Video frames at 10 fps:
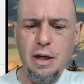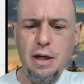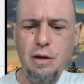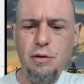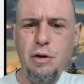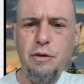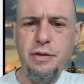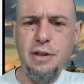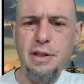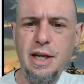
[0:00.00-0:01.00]
I don't know if
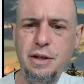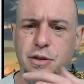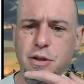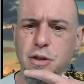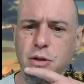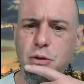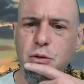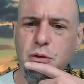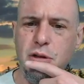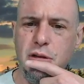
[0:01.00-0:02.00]
it'll let us
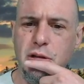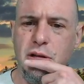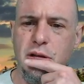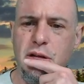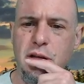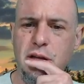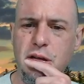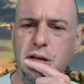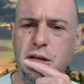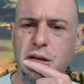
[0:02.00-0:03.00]
do
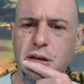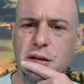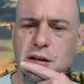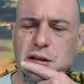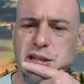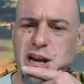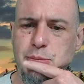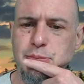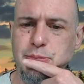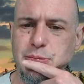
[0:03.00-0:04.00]
a type
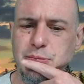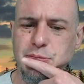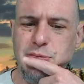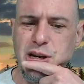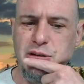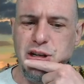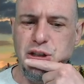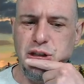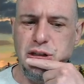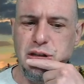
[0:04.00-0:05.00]

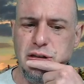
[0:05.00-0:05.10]
migration.